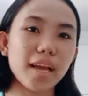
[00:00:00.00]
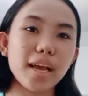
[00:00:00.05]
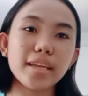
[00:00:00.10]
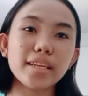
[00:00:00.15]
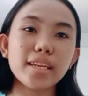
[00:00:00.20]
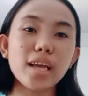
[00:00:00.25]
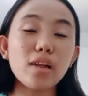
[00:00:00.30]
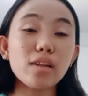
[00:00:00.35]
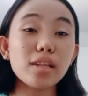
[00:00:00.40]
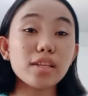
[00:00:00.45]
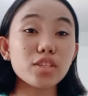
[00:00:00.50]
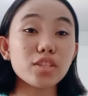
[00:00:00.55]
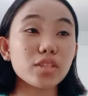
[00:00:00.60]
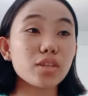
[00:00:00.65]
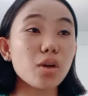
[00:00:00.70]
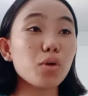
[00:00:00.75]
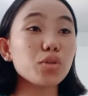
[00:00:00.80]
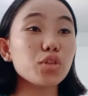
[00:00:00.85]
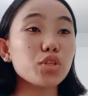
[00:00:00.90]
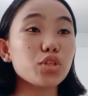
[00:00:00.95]
Now let's
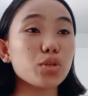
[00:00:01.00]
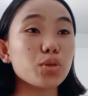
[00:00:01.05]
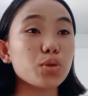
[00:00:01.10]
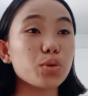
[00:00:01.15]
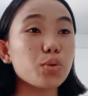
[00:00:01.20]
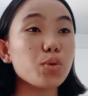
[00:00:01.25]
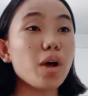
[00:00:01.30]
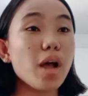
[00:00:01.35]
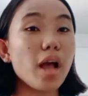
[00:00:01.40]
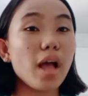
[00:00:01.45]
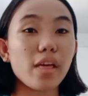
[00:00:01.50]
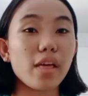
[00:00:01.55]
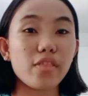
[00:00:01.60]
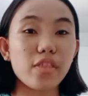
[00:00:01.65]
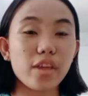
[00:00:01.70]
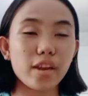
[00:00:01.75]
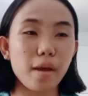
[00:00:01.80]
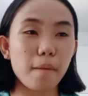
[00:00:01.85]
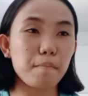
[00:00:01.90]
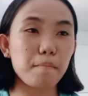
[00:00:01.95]
go to the
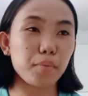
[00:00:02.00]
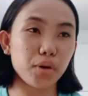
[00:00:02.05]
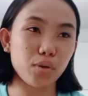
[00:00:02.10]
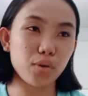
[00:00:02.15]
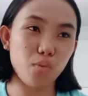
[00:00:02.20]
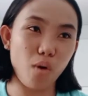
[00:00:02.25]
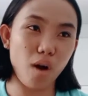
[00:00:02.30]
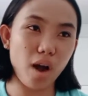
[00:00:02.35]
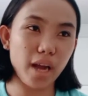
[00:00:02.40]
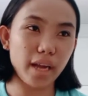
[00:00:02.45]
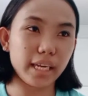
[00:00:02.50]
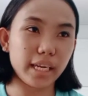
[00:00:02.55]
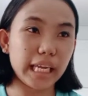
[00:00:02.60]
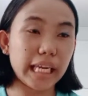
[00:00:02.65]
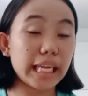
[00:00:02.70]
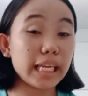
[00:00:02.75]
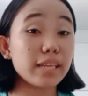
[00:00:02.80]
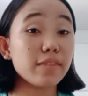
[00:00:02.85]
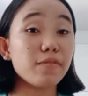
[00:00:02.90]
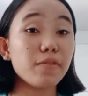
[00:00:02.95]
number 1,
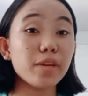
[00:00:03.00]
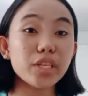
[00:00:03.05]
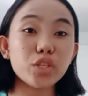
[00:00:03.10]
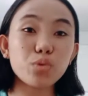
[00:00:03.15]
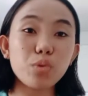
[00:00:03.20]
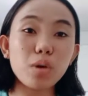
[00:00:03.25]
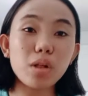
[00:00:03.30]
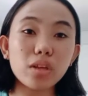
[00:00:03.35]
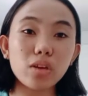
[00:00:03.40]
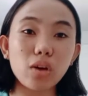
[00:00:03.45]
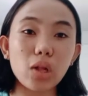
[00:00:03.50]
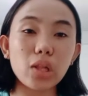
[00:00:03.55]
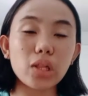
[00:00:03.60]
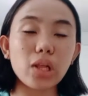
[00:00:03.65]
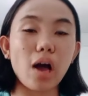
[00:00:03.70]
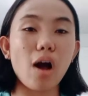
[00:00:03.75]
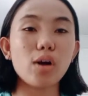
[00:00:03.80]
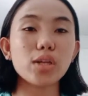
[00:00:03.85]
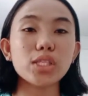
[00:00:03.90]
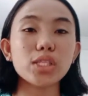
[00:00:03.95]
individual call
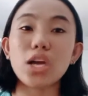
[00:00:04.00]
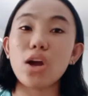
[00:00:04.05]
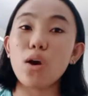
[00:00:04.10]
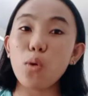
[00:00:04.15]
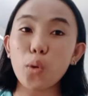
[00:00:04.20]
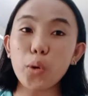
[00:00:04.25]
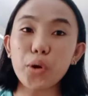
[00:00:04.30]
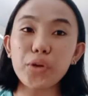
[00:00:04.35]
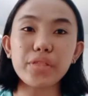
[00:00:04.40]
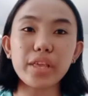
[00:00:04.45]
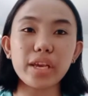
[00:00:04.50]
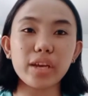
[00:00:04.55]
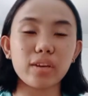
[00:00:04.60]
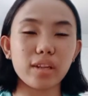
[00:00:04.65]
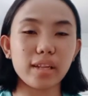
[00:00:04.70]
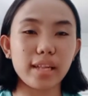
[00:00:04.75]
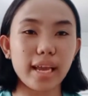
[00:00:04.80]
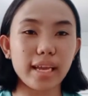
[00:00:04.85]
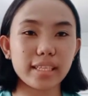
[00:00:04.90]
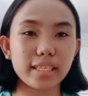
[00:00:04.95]
out or the
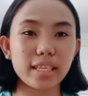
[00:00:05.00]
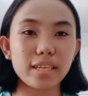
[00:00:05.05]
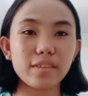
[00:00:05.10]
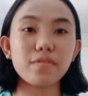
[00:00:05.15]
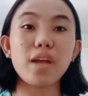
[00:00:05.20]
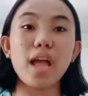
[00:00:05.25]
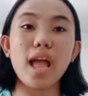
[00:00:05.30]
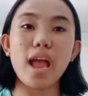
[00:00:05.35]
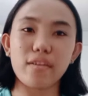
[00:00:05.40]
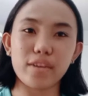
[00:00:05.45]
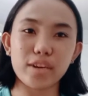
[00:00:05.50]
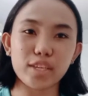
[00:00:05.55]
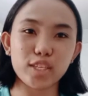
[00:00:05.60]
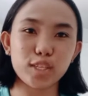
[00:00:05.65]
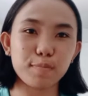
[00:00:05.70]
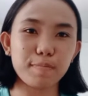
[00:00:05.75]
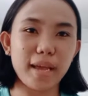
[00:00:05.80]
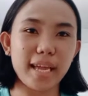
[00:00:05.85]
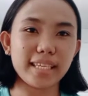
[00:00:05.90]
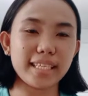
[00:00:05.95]
collective
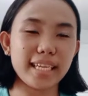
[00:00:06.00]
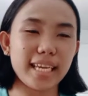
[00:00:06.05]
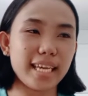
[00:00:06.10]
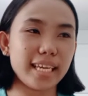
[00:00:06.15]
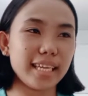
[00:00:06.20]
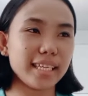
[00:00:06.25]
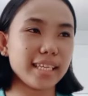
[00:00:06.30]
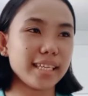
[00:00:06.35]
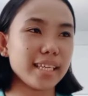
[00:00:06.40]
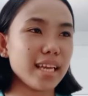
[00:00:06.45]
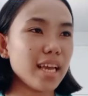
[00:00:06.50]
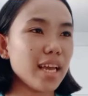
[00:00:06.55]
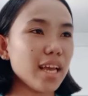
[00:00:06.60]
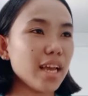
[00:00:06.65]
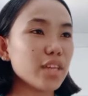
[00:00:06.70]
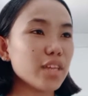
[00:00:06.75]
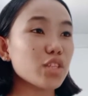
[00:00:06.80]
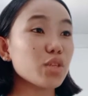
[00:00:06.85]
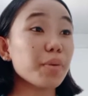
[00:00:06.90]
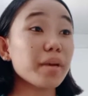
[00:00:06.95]
responding.
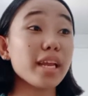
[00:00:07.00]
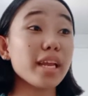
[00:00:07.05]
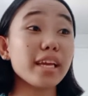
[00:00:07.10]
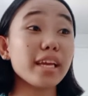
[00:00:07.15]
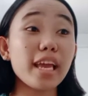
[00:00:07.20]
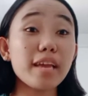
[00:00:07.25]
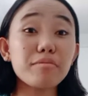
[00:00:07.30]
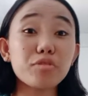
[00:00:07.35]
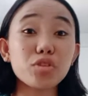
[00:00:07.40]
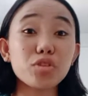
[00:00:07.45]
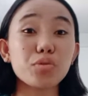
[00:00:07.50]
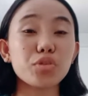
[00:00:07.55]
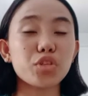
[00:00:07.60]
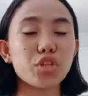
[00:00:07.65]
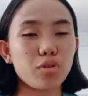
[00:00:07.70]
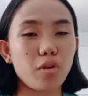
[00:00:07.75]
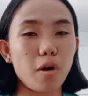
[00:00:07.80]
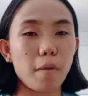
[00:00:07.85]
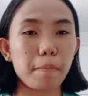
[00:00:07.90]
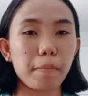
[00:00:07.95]
So in a game show
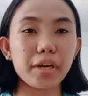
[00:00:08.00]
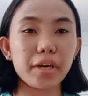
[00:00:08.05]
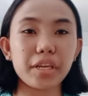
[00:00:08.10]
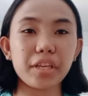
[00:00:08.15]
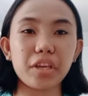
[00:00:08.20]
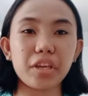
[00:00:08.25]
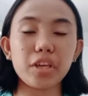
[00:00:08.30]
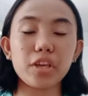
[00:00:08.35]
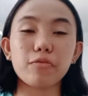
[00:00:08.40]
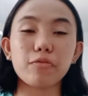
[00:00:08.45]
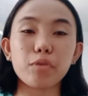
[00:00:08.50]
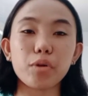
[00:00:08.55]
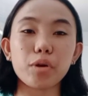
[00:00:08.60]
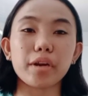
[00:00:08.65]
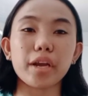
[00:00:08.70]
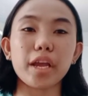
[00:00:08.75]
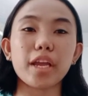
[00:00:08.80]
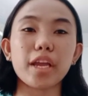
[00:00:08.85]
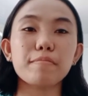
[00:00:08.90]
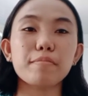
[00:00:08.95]
Jeopardy, if you're
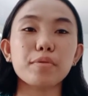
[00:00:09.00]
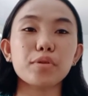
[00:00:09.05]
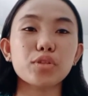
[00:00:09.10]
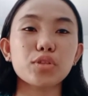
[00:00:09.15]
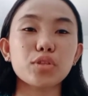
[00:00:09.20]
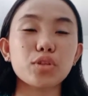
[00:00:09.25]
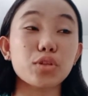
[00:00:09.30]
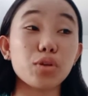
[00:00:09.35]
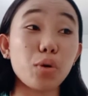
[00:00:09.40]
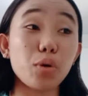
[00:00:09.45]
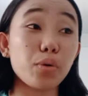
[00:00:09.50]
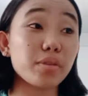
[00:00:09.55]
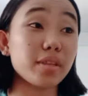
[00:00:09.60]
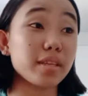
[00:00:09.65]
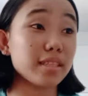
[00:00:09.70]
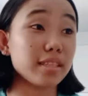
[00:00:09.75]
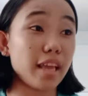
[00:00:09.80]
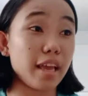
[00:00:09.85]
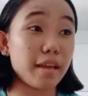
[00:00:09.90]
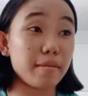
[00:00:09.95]
able to know
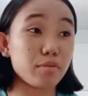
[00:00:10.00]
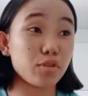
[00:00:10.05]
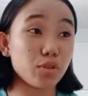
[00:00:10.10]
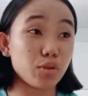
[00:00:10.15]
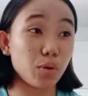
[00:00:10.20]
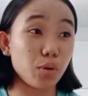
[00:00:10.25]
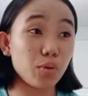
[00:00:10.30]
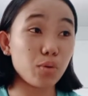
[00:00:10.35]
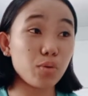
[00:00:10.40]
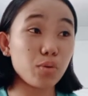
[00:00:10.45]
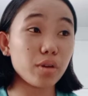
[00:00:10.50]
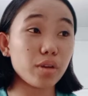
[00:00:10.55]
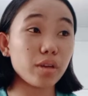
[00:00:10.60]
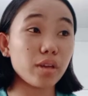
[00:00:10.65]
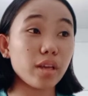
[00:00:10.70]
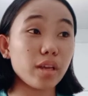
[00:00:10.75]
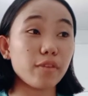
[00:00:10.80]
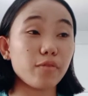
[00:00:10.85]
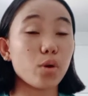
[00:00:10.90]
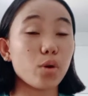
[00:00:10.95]
this game show,
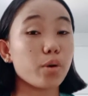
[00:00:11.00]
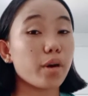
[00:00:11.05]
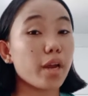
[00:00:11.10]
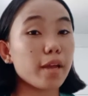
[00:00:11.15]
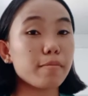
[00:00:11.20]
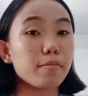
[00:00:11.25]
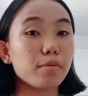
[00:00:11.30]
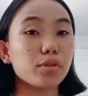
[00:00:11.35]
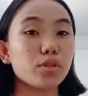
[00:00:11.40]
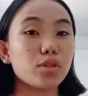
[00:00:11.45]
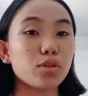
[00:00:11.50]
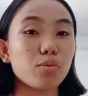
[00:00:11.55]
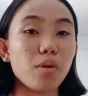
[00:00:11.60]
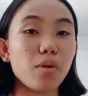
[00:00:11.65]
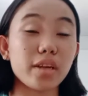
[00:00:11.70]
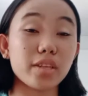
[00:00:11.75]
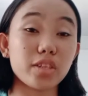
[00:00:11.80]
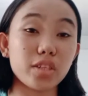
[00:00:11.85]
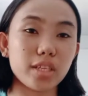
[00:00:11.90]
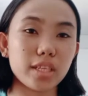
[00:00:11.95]
if you're able to
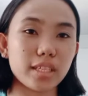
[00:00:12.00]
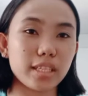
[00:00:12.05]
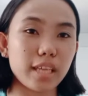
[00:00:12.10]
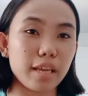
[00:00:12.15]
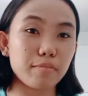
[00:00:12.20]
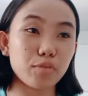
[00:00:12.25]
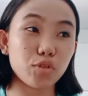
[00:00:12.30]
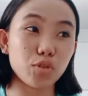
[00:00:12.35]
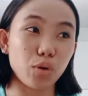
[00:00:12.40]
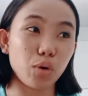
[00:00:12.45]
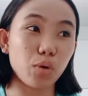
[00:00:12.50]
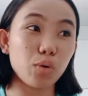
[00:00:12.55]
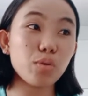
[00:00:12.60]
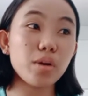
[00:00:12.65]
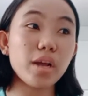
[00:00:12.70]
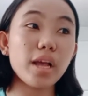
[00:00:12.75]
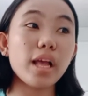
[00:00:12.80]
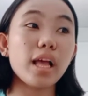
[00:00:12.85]
watch this game show,